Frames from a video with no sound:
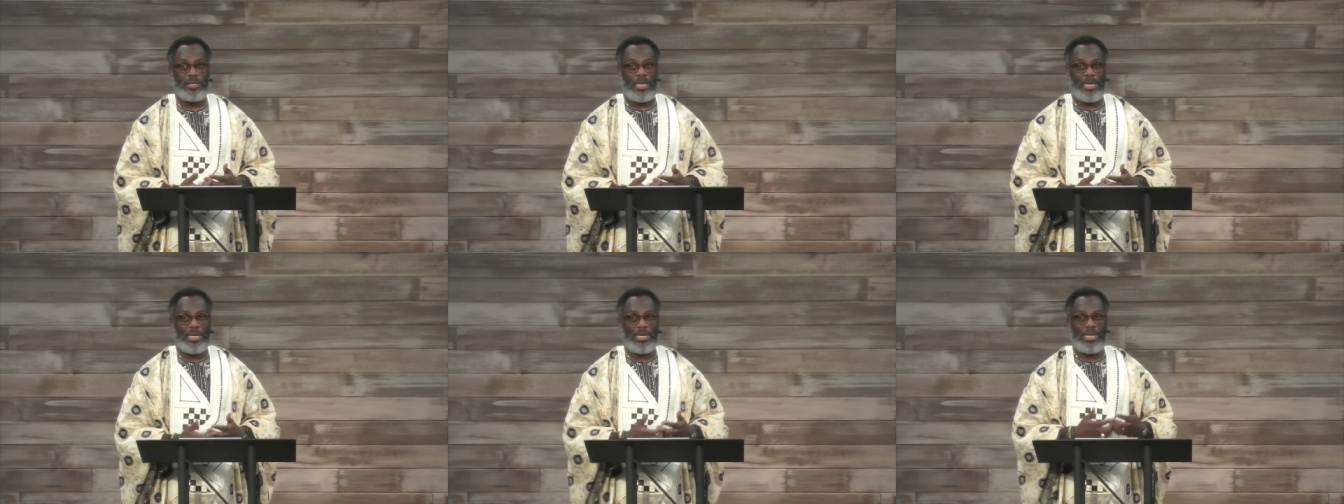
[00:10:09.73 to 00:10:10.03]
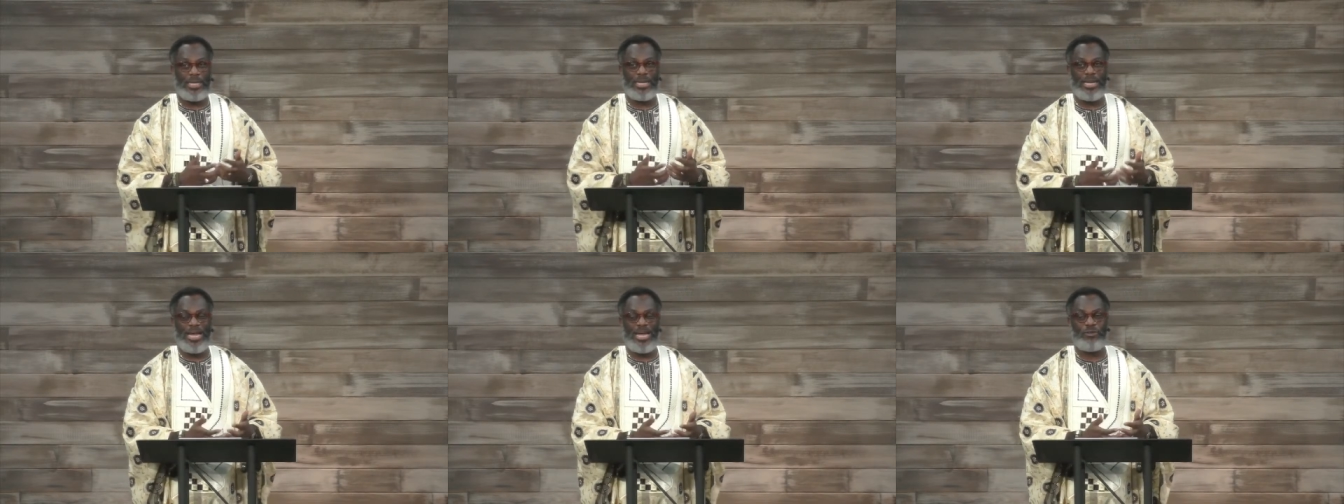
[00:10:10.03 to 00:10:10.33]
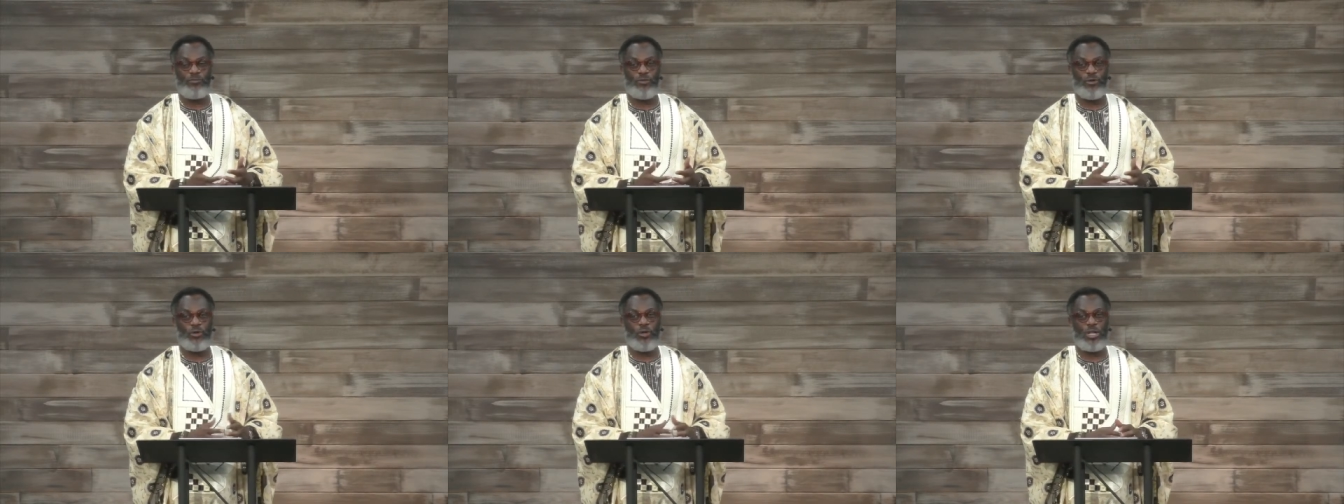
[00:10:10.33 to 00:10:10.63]
And in
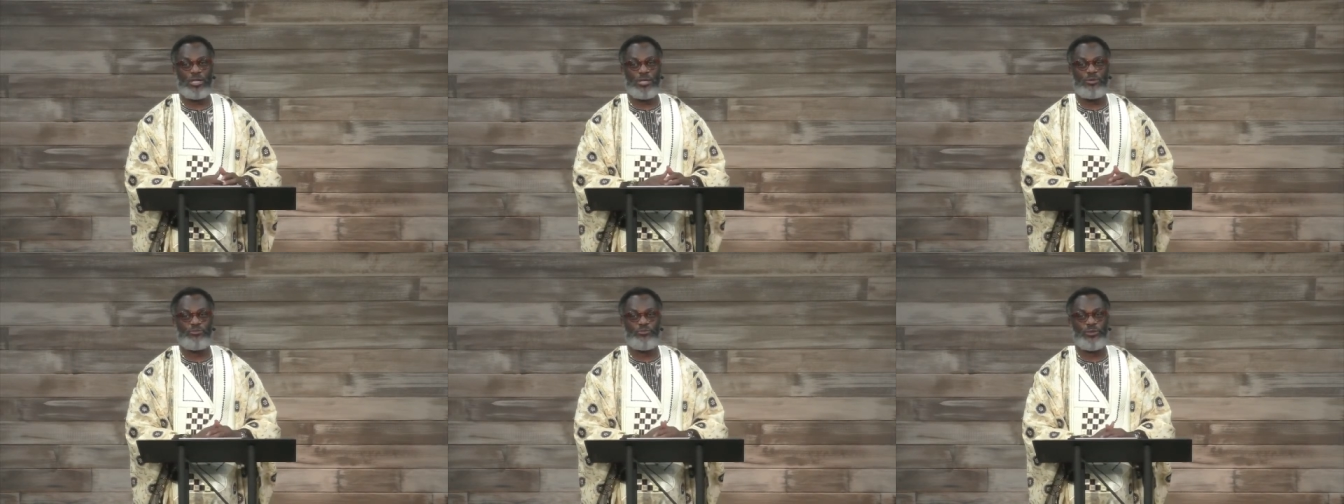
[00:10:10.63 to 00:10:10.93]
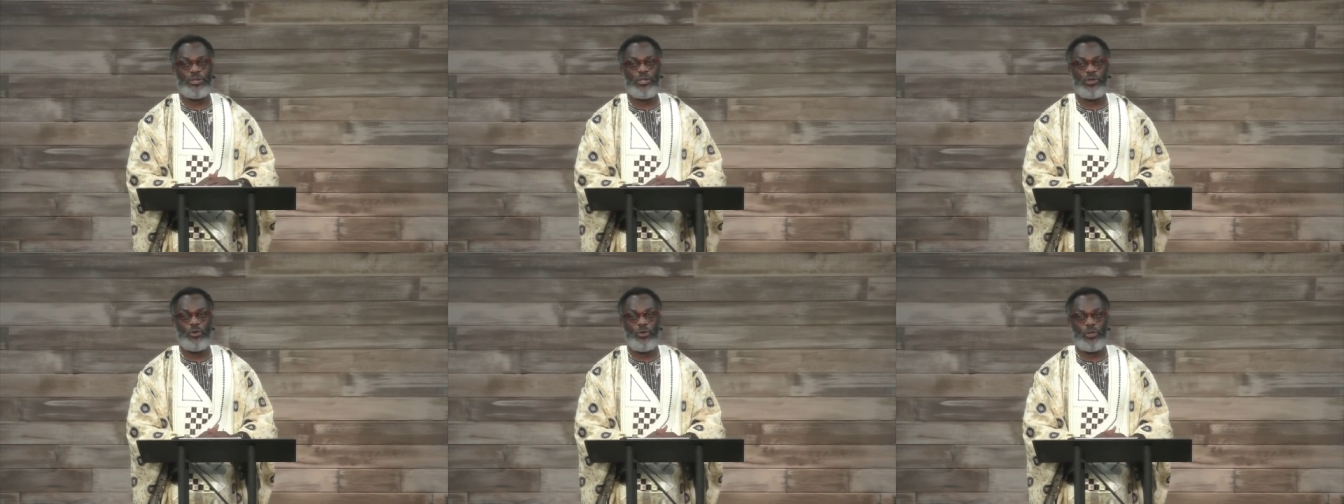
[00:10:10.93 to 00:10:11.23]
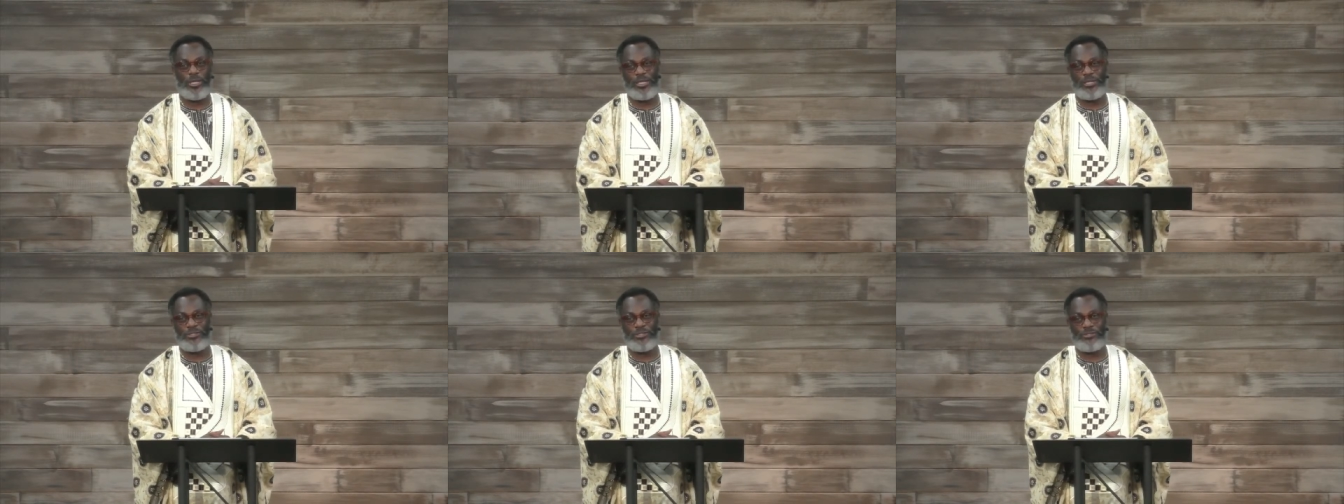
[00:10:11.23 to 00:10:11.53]
life, we call them
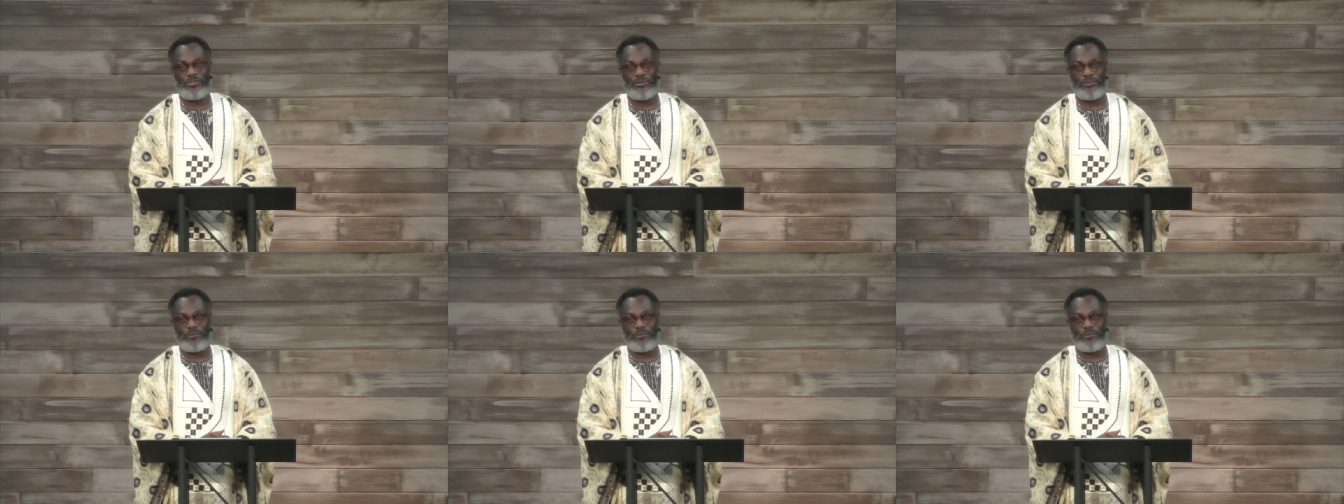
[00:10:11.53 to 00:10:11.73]
freeloaders.